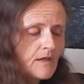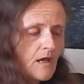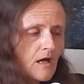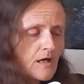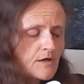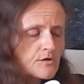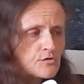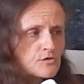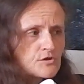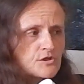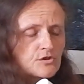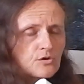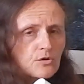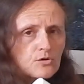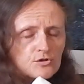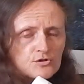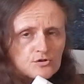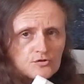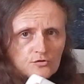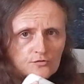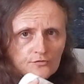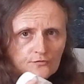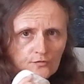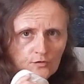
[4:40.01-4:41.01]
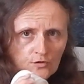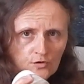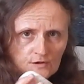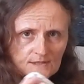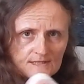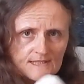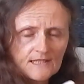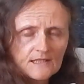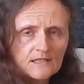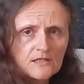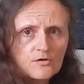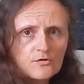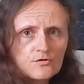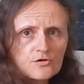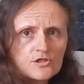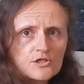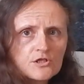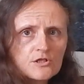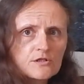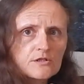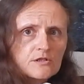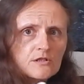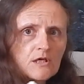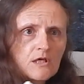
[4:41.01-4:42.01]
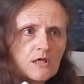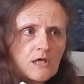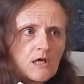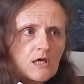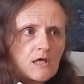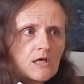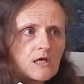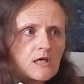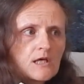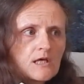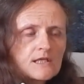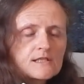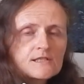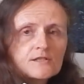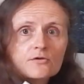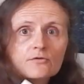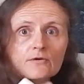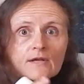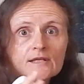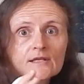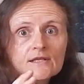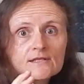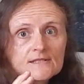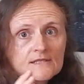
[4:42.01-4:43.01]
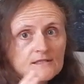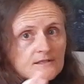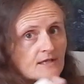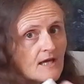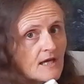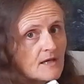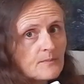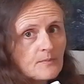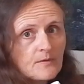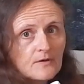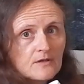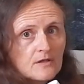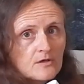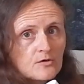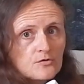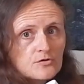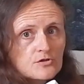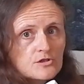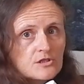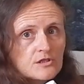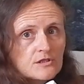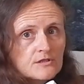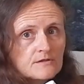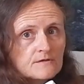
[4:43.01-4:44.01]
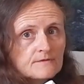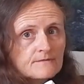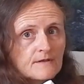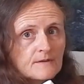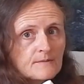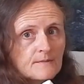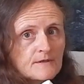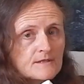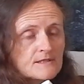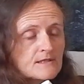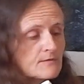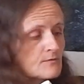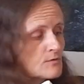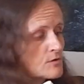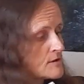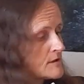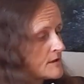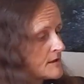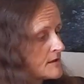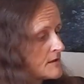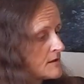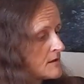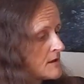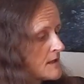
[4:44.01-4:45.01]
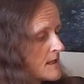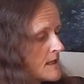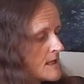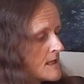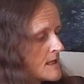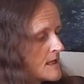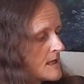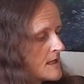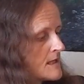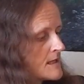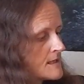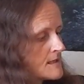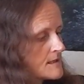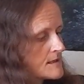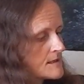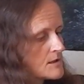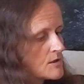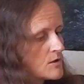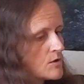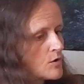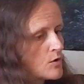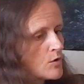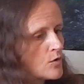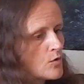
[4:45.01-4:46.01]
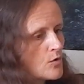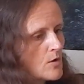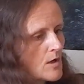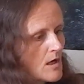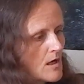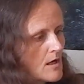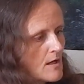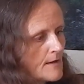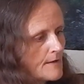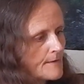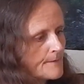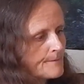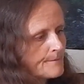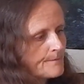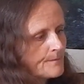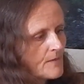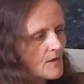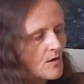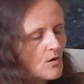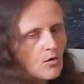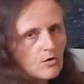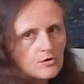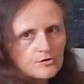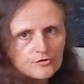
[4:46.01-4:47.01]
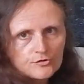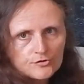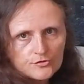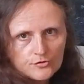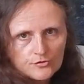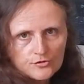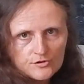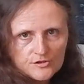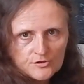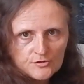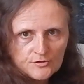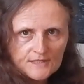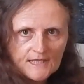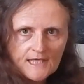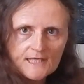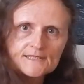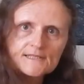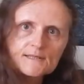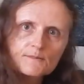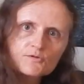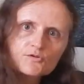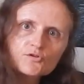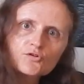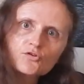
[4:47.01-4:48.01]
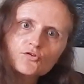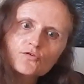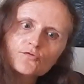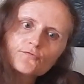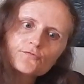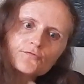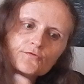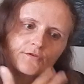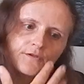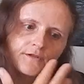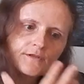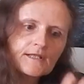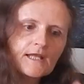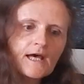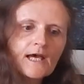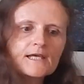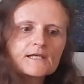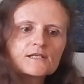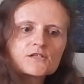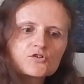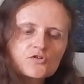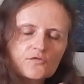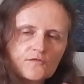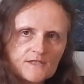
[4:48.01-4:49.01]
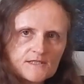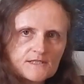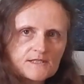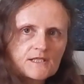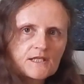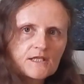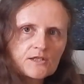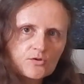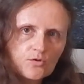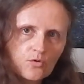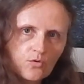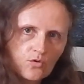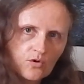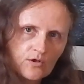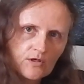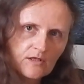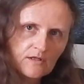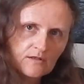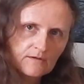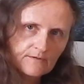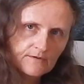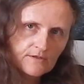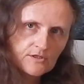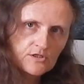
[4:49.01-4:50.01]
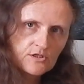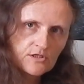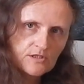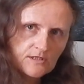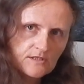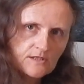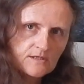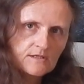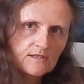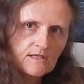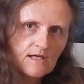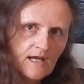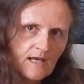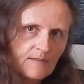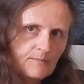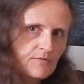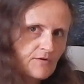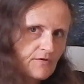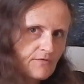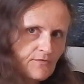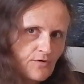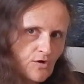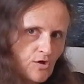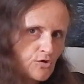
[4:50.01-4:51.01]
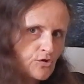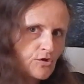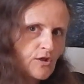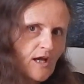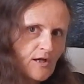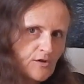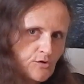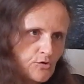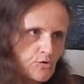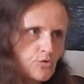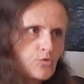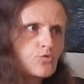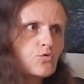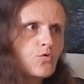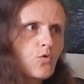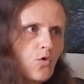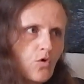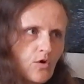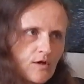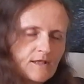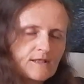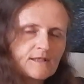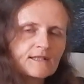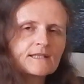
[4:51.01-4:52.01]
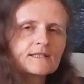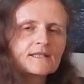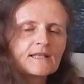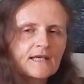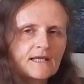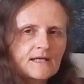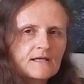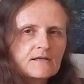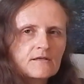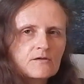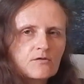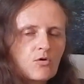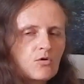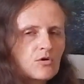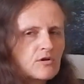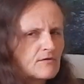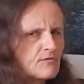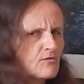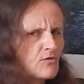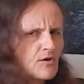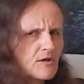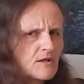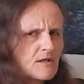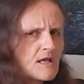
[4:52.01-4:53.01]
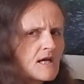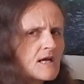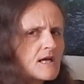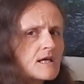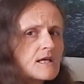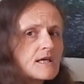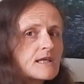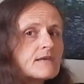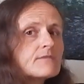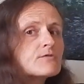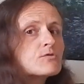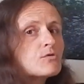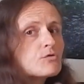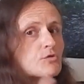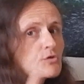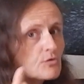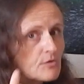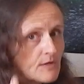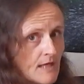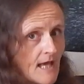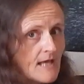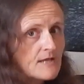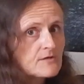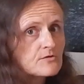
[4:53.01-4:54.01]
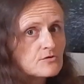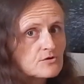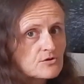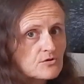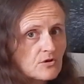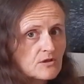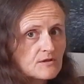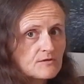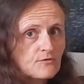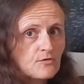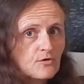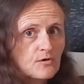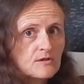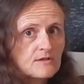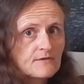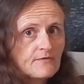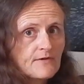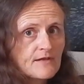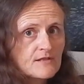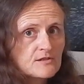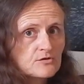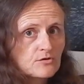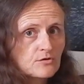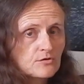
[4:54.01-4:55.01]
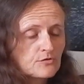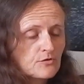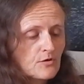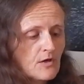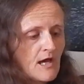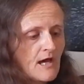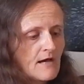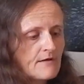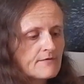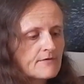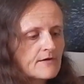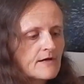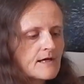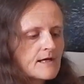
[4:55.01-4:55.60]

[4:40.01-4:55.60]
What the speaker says: I use it also for sun lotion. It's great as a diaper lotion when my son was little. So all you do is you take some sort of nice to the skin oil, which is, I prefer not too oily like olive oil, even though you can use olive oil if that's all you have.